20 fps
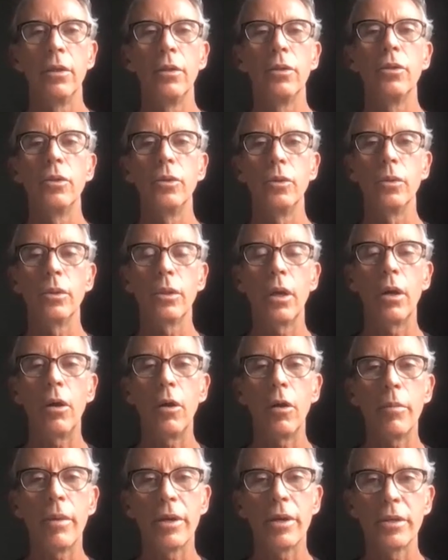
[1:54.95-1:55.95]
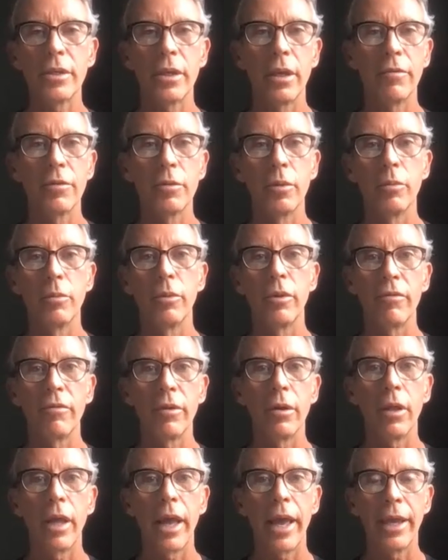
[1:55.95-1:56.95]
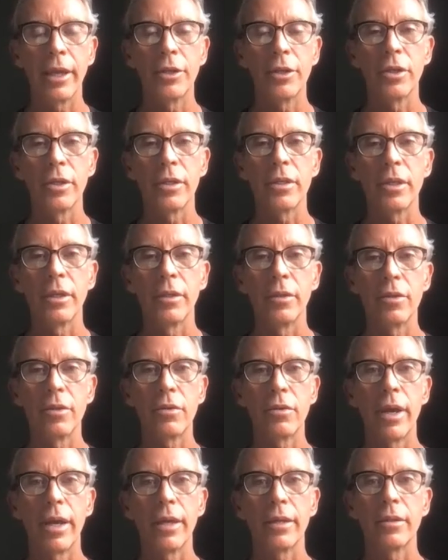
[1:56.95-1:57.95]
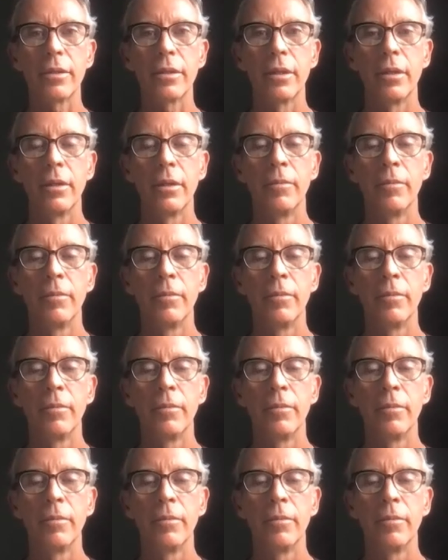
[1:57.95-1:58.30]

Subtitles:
to calm ourselves when we feel anxious and stressed,